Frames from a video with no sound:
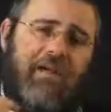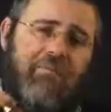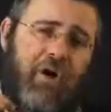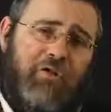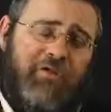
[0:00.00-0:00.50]

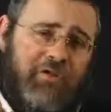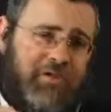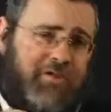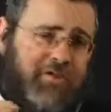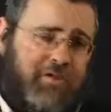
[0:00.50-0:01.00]
Moses
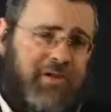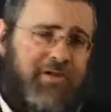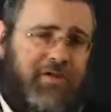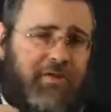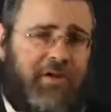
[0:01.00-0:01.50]
understood these
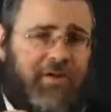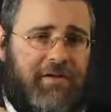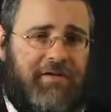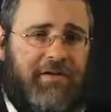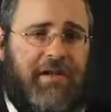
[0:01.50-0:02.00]
two
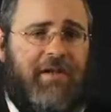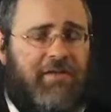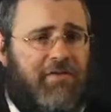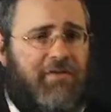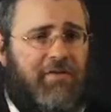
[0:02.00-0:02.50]
ideas, and he
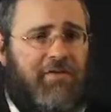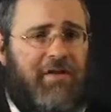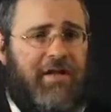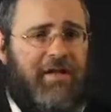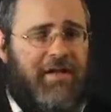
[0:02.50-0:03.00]
understood
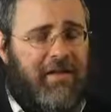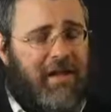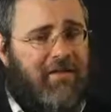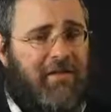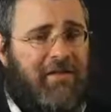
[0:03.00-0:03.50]
that they
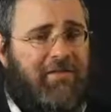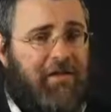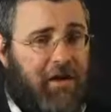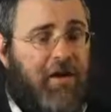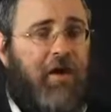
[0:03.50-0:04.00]
have to leave
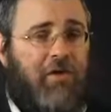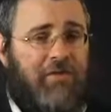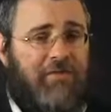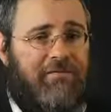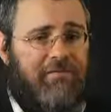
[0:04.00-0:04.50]
the
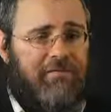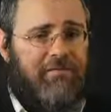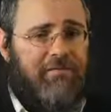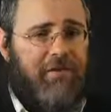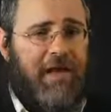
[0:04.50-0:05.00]
unholy
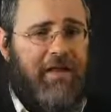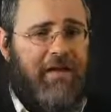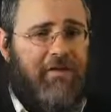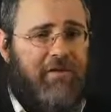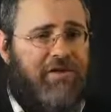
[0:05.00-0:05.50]

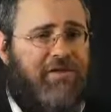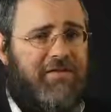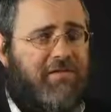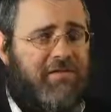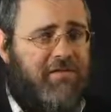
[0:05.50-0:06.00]
reality, which is
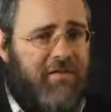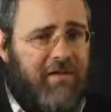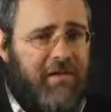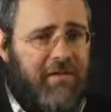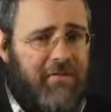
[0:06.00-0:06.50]
this,
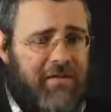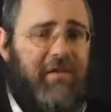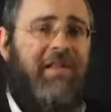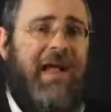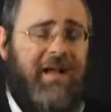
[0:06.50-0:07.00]
with a
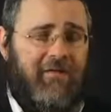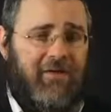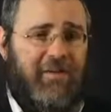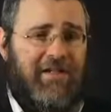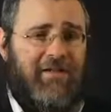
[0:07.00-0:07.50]
lack of
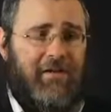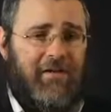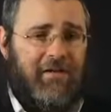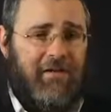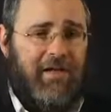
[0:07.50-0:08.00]

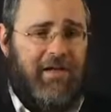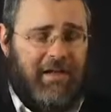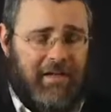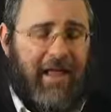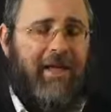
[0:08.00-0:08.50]
responsibility,
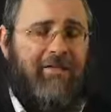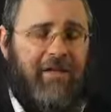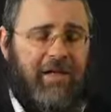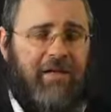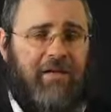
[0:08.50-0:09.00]
lack of
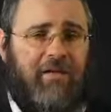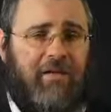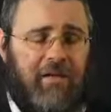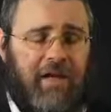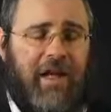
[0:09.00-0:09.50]
taking
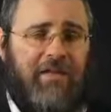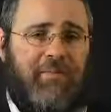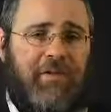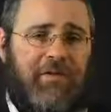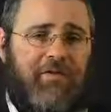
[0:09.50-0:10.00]

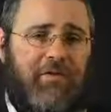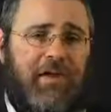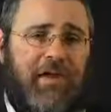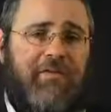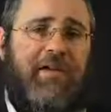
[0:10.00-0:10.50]
accountability for your
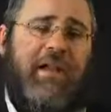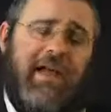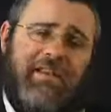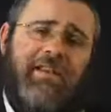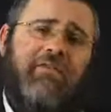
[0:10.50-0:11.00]
life,
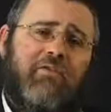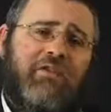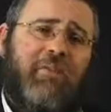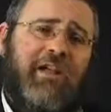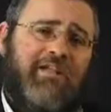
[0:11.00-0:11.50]
and to live a
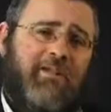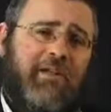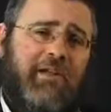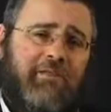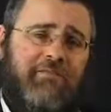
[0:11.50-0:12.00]
responsible
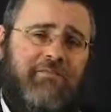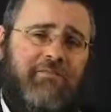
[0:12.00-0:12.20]
life.